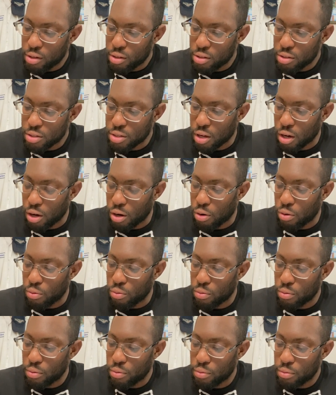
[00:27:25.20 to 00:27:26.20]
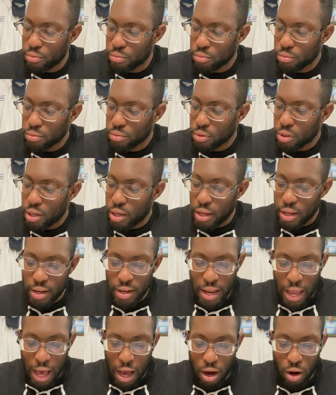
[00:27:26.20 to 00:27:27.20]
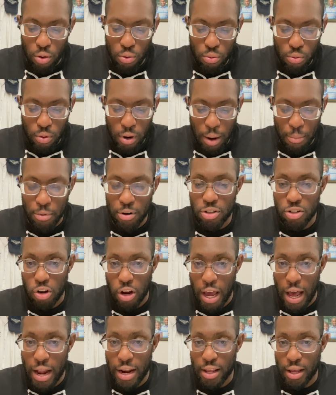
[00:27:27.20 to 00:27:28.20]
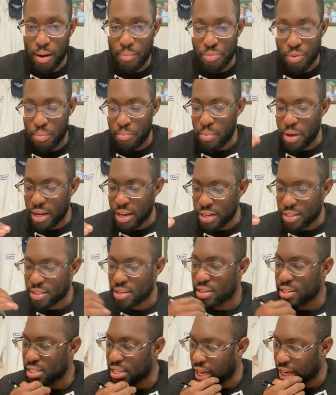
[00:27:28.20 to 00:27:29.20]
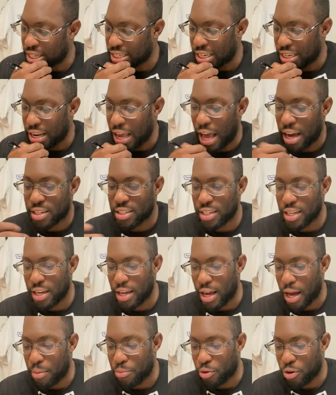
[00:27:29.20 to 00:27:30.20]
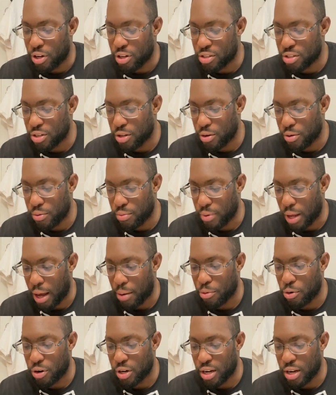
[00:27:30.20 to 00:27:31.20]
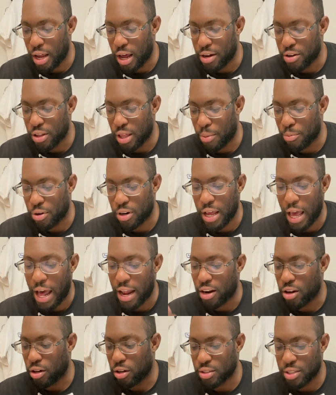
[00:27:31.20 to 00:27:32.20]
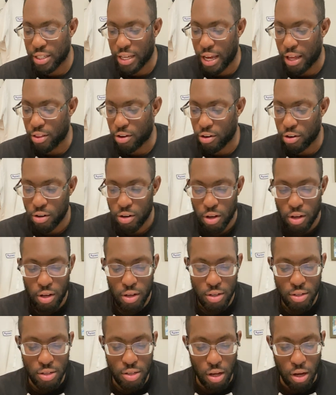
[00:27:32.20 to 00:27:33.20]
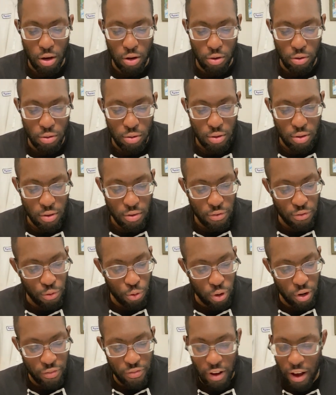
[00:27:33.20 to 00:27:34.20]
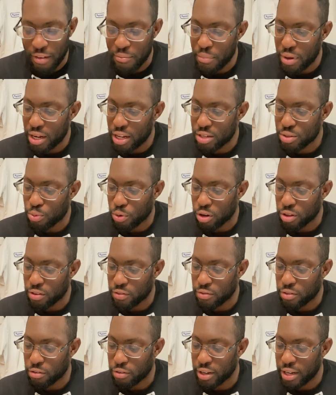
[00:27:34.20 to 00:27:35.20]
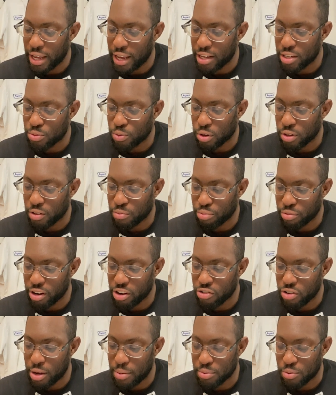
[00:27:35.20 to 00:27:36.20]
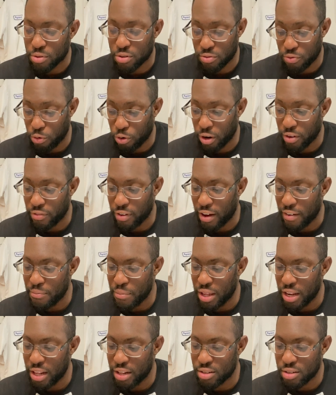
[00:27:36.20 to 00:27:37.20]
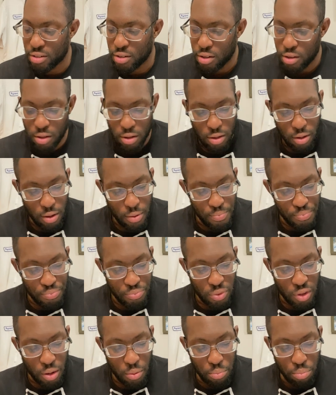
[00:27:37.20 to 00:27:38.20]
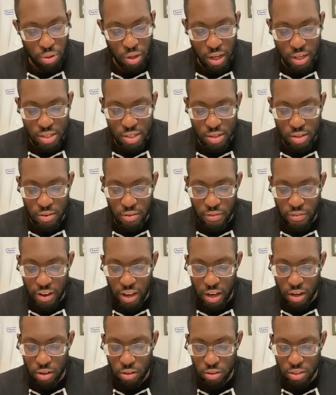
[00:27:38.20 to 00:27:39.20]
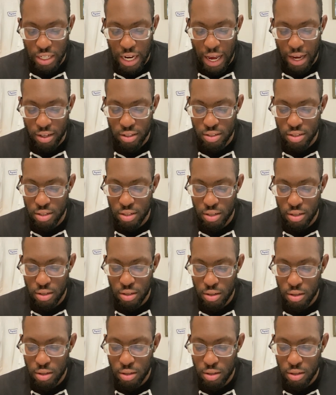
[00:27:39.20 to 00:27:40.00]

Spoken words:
So now I'm going to start adding up the minutes section. Actually, I'm going to not do that. I'm going to add it all together. So the 45 minutes worth of 3 days worth of pre-trips, which is 45 minutes, plus the vehicle checks